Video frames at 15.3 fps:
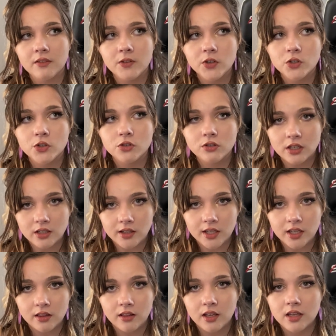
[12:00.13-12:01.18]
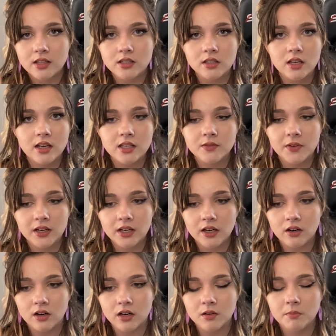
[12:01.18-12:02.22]
if you're struggling, like, it's very
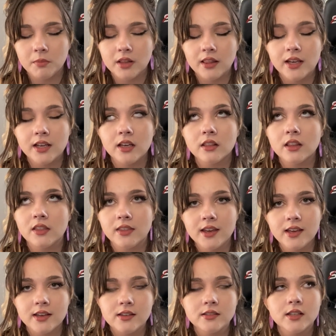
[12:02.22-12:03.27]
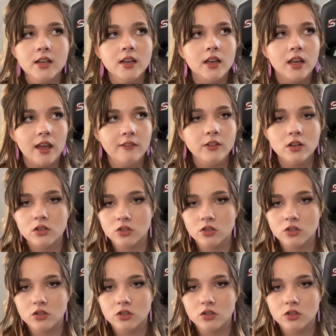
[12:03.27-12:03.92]
hard. But like, the thing is, if you're